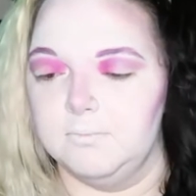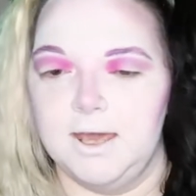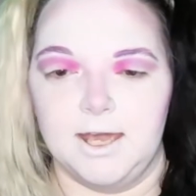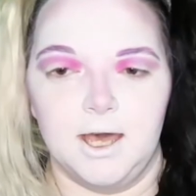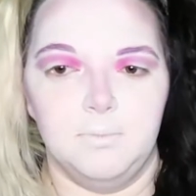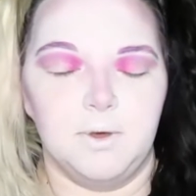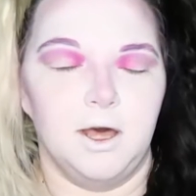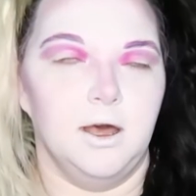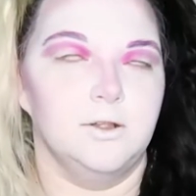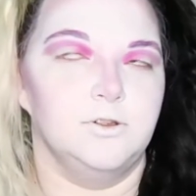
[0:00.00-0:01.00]
makeup
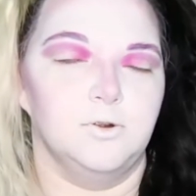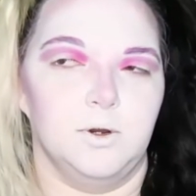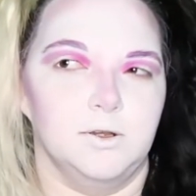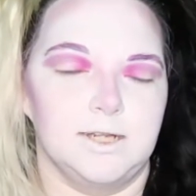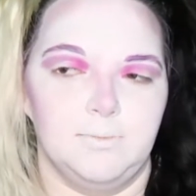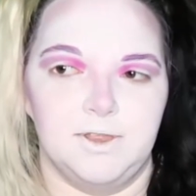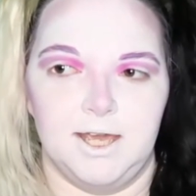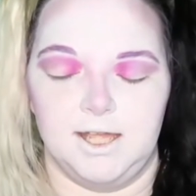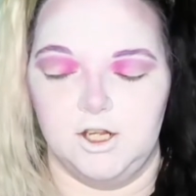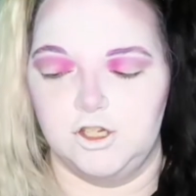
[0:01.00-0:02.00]
tutorial type
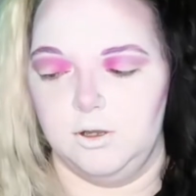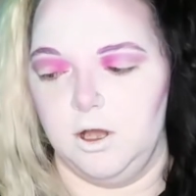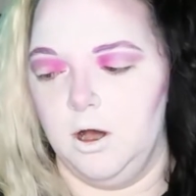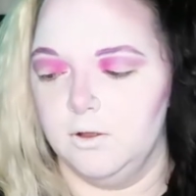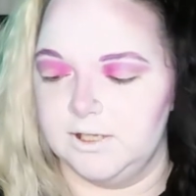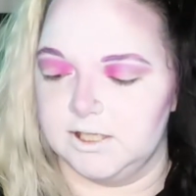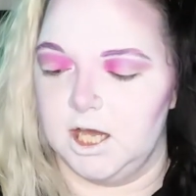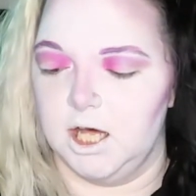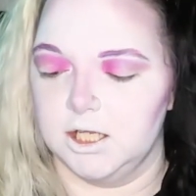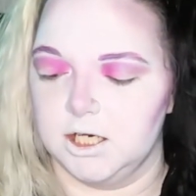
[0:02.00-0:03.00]
thing, and it's showing all these
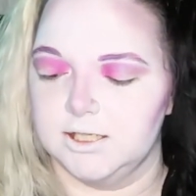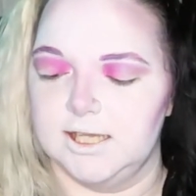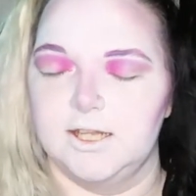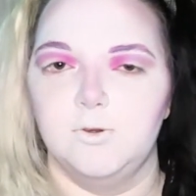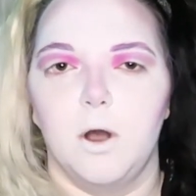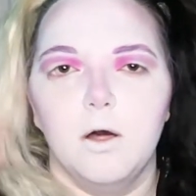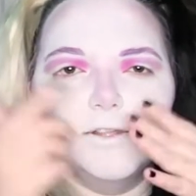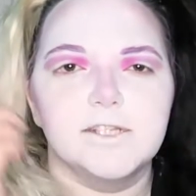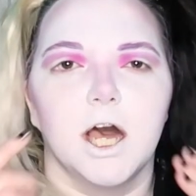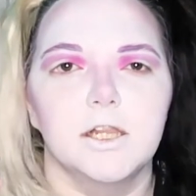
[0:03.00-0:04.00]
colors? They do all
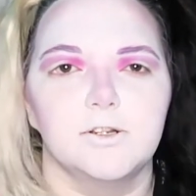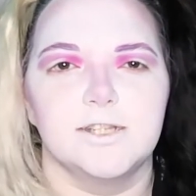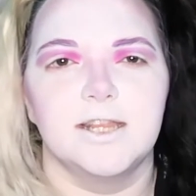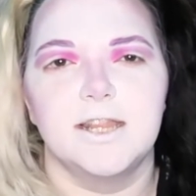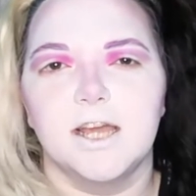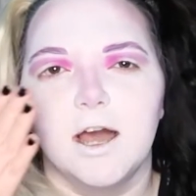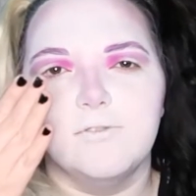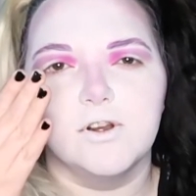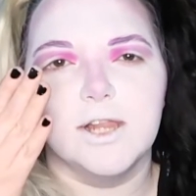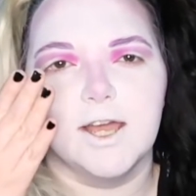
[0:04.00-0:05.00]
these colors and then they
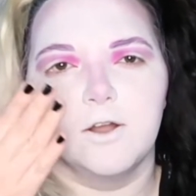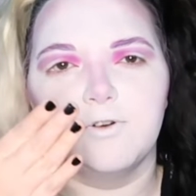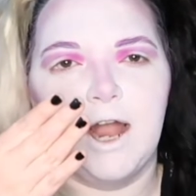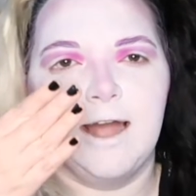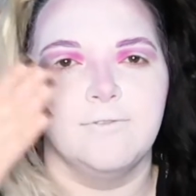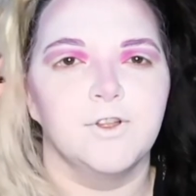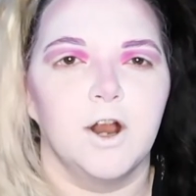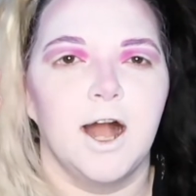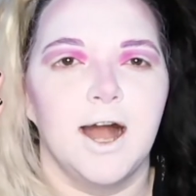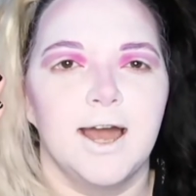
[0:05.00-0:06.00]
cover like over half their
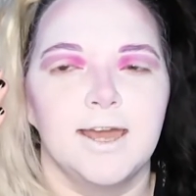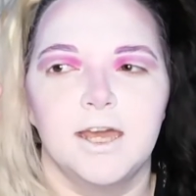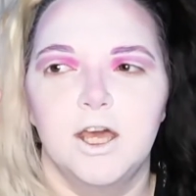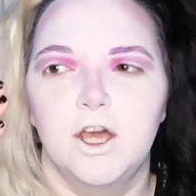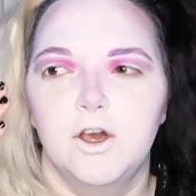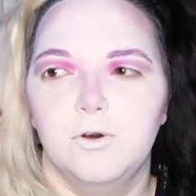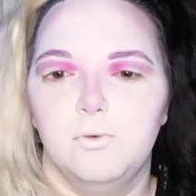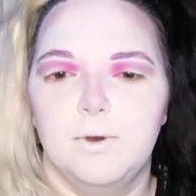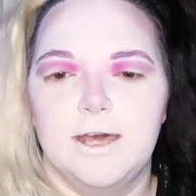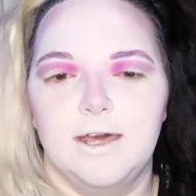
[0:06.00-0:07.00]
eye
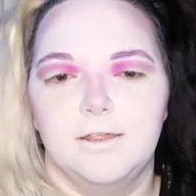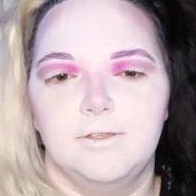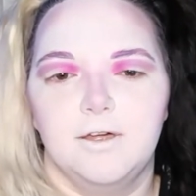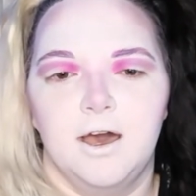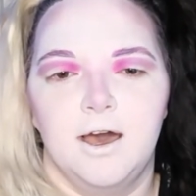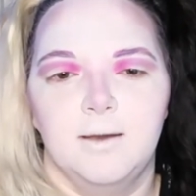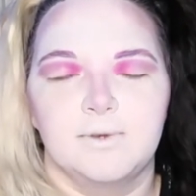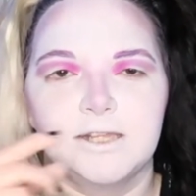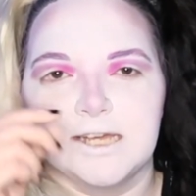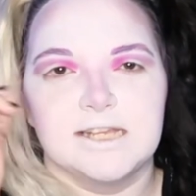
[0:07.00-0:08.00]
with
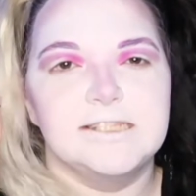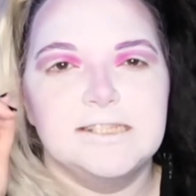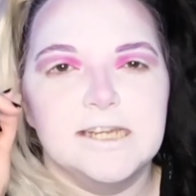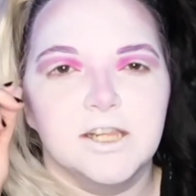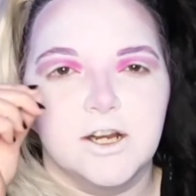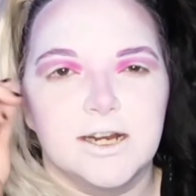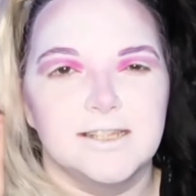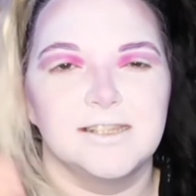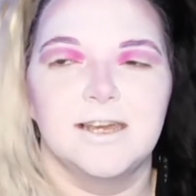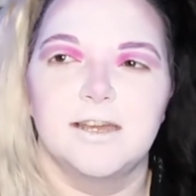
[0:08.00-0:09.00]
like concealer, and
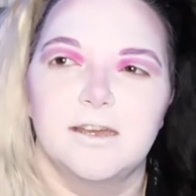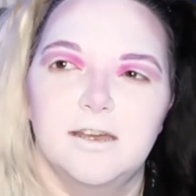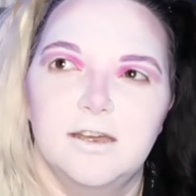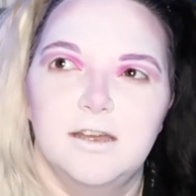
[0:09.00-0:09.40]
it's like,